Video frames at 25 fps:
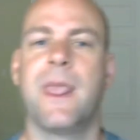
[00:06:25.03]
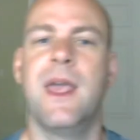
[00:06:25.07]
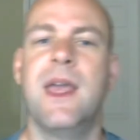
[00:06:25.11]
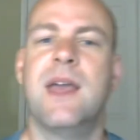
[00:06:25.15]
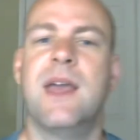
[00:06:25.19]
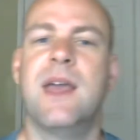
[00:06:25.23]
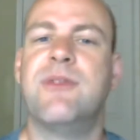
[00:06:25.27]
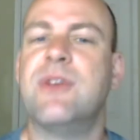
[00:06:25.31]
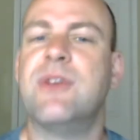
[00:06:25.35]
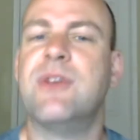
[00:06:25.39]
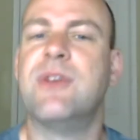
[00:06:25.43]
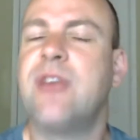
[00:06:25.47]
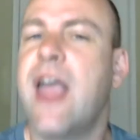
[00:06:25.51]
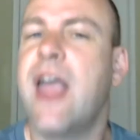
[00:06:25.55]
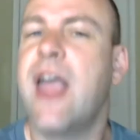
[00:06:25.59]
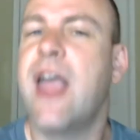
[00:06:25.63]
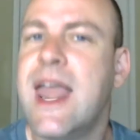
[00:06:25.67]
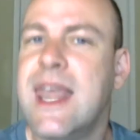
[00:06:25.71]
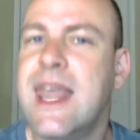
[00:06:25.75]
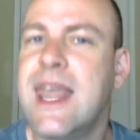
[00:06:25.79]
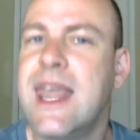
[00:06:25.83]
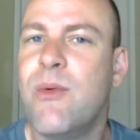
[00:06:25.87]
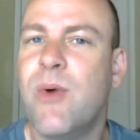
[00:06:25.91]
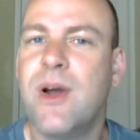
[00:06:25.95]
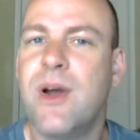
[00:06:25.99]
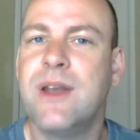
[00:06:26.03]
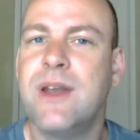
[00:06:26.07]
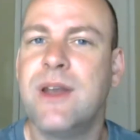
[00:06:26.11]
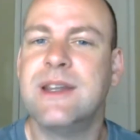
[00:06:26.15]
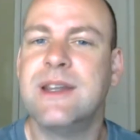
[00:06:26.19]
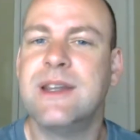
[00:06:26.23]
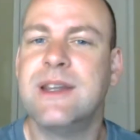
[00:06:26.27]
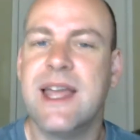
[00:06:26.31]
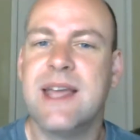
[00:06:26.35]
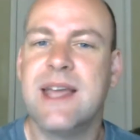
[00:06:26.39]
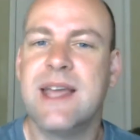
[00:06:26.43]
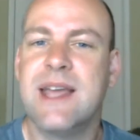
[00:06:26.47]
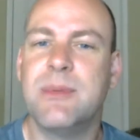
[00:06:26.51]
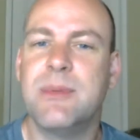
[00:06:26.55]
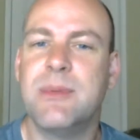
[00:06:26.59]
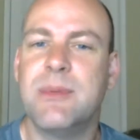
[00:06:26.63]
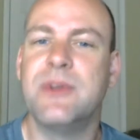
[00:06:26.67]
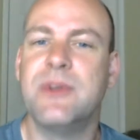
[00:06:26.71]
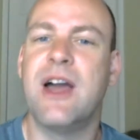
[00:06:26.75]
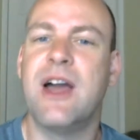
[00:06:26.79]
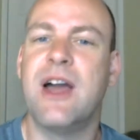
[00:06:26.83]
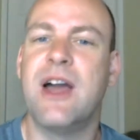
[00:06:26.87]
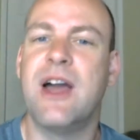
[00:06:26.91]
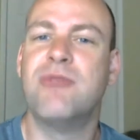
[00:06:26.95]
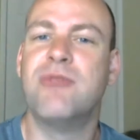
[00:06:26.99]
If there's anyone labeled
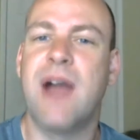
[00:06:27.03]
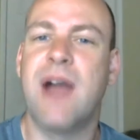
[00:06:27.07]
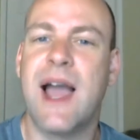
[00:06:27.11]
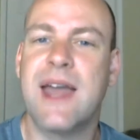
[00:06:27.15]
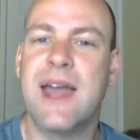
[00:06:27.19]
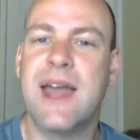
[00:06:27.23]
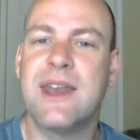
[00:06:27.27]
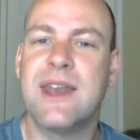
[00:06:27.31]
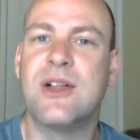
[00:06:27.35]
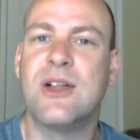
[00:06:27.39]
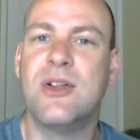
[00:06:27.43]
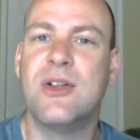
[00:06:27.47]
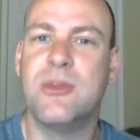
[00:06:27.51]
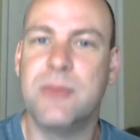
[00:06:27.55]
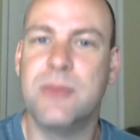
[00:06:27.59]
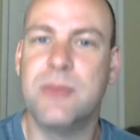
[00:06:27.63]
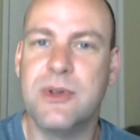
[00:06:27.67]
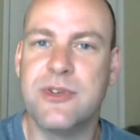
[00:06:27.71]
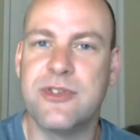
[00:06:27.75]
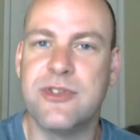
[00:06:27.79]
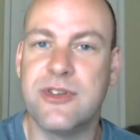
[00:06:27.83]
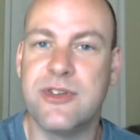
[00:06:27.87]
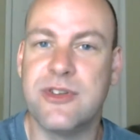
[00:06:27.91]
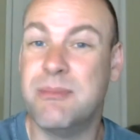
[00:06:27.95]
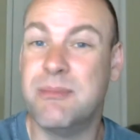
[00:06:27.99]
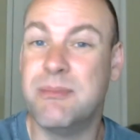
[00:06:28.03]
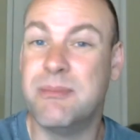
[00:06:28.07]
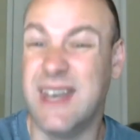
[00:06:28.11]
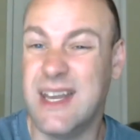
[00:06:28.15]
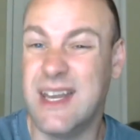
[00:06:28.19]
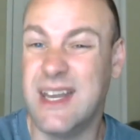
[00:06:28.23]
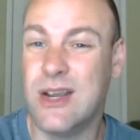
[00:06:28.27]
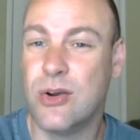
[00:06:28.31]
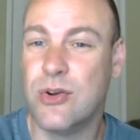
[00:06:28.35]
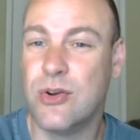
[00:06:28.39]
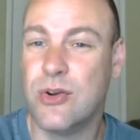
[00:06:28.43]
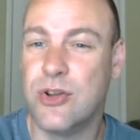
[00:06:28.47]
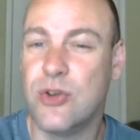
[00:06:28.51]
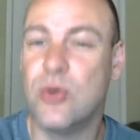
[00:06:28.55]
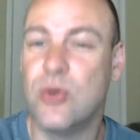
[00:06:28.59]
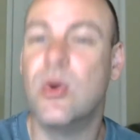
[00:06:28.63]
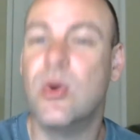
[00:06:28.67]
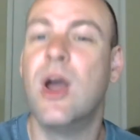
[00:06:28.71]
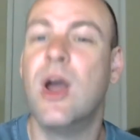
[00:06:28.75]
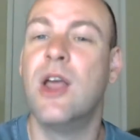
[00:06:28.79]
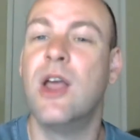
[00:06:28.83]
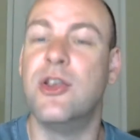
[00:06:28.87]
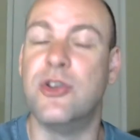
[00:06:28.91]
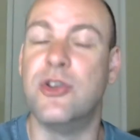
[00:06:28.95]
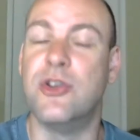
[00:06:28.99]
a radical Muslim near you,
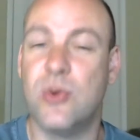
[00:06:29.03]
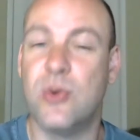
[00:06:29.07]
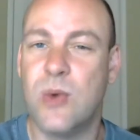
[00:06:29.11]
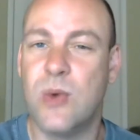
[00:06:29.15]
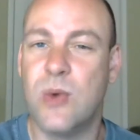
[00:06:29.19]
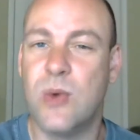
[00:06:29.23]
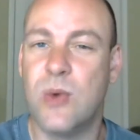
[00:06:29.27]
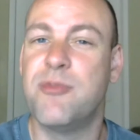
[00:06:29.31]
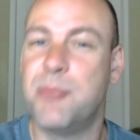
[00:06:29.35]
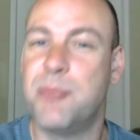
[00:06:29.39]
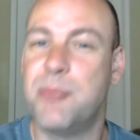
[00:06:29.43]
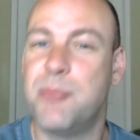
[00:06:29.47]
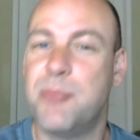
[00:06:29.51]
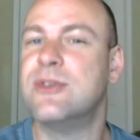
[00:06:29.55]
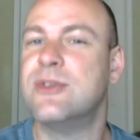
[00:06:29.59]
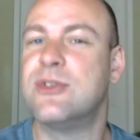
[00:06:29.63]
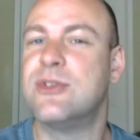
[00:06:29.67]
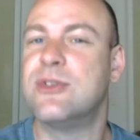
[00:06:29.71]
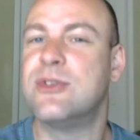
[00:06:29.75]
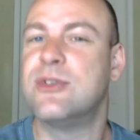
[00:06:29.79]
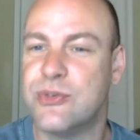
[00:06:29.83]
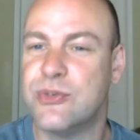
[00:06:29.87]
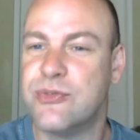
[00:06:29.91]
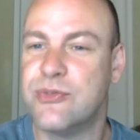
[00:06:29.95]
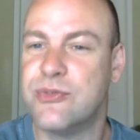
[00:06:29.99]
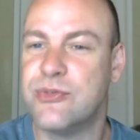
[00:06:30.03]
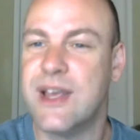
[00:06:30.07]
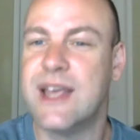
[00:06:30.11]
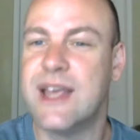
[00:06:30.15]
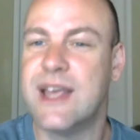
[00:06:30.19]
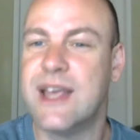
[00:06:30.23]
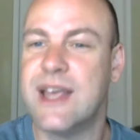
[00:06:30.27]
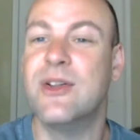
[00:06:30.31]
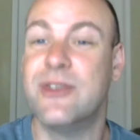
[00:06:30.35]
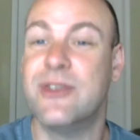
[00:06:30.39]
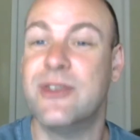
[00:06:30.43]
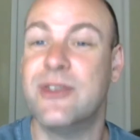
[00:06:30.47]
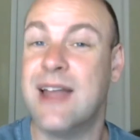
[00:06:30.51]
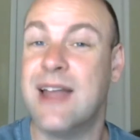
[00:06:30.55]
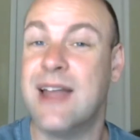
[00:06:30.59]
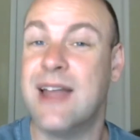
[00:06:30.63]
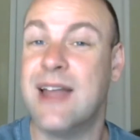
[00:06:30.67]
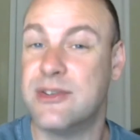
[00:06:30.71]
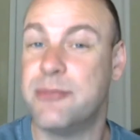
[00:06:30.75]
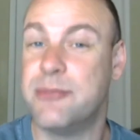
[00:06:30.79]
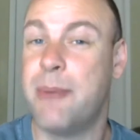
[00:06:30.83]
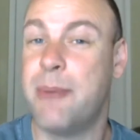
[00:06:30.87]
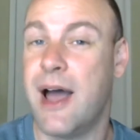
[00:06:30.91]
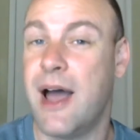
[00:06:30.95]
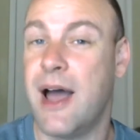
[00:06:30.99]
you have been surveilled and
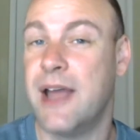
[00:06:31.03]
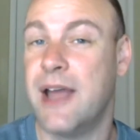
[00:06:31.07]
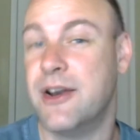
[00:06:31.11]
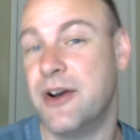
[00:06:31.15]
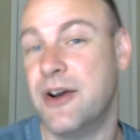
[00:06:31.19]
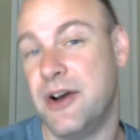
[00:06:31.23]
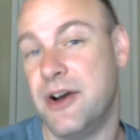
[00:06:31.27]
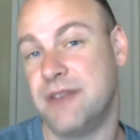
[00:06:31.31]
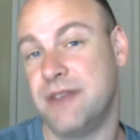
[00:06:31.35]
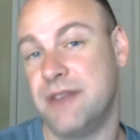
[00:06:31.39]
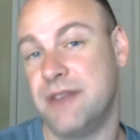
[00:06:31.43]
spied on.